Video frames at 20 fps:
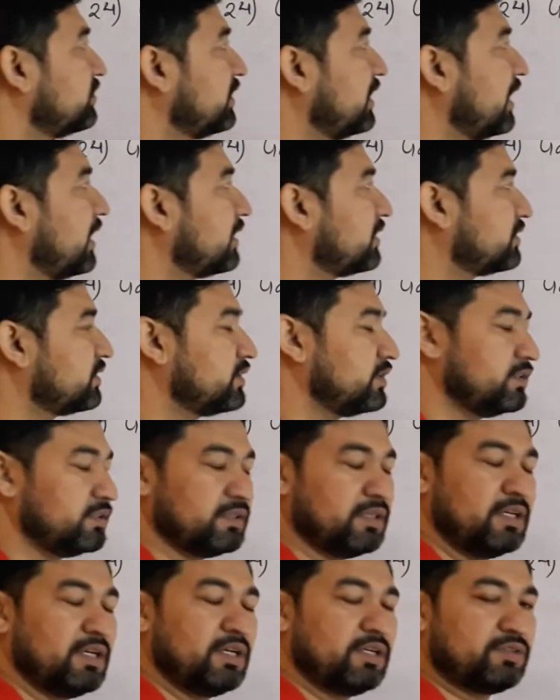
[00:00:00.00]
reaction.
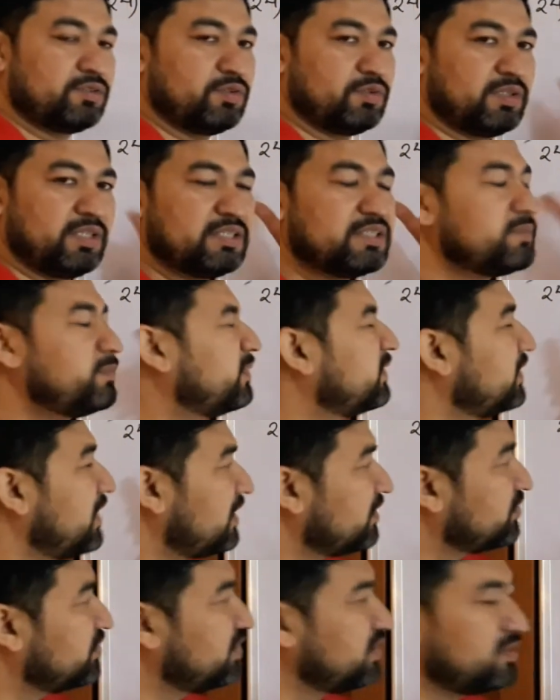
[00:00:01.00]
So this
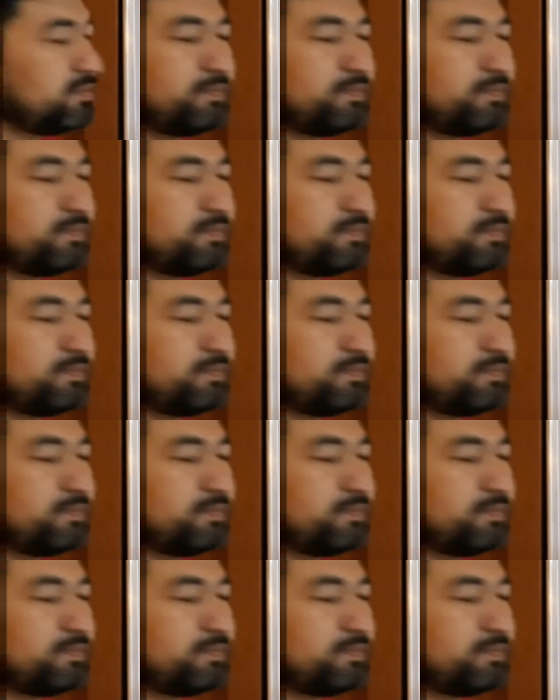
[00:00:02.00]
reaction is